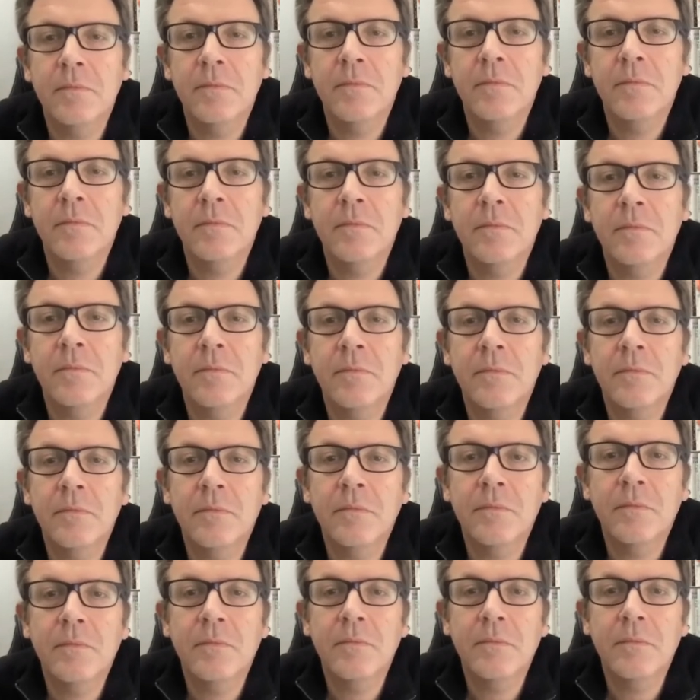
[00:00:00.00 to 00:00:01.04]

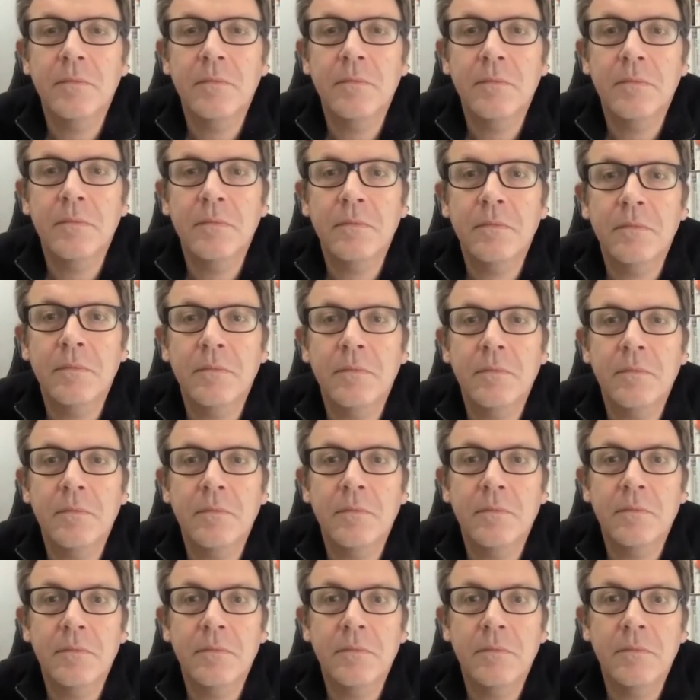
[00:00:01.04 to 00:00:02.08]

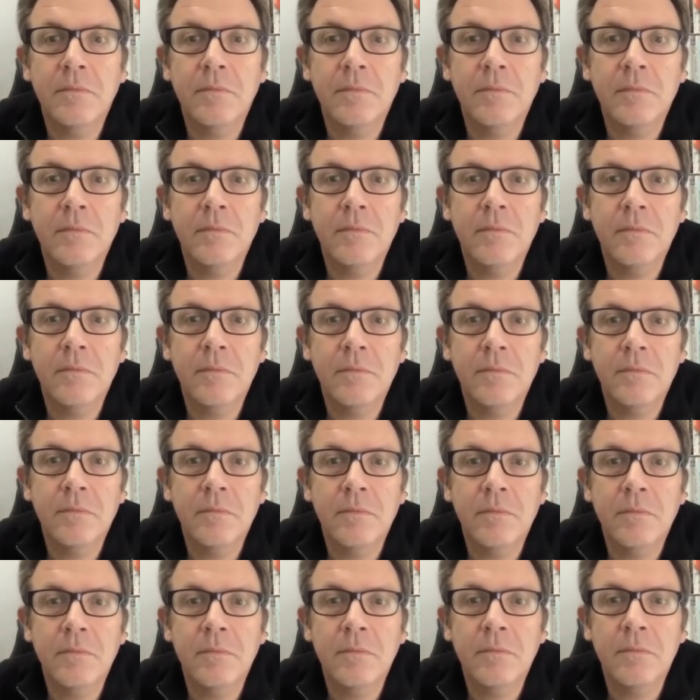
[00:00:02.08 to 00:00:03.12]

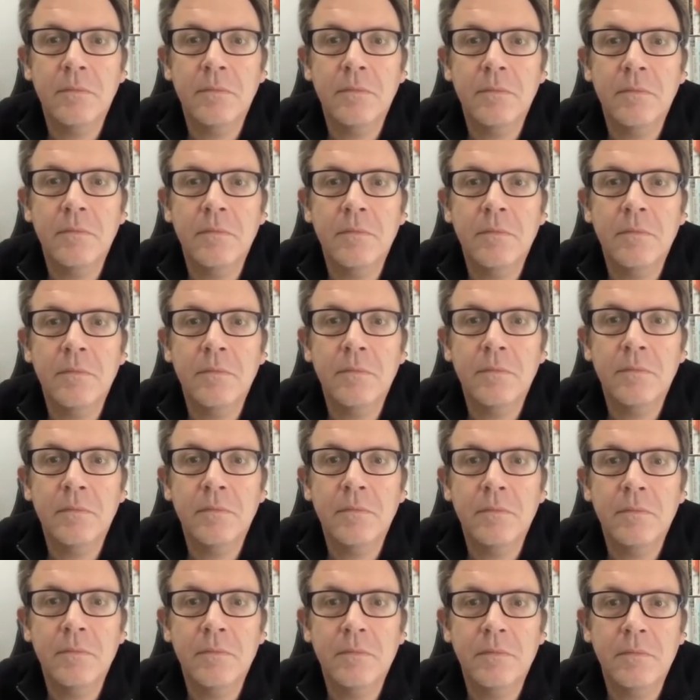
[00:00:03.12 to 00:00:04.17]

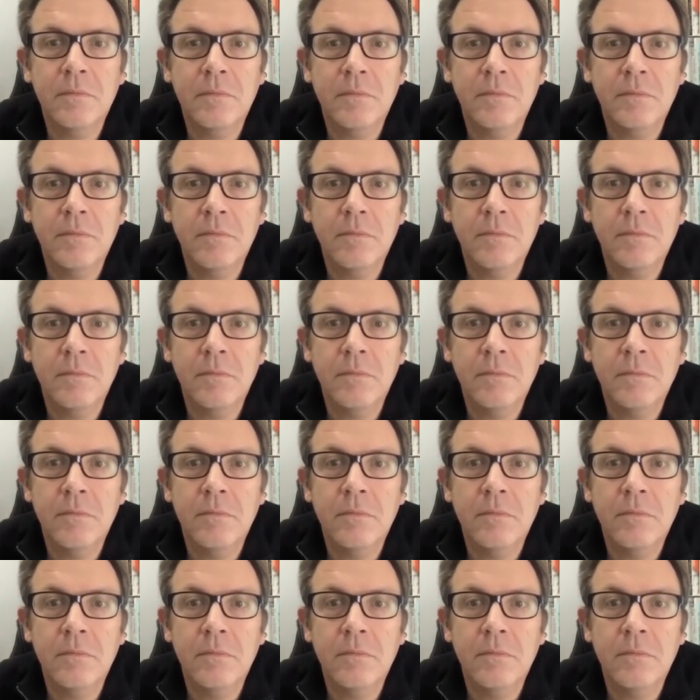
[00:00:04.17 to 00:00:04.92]
This person isn't speaking.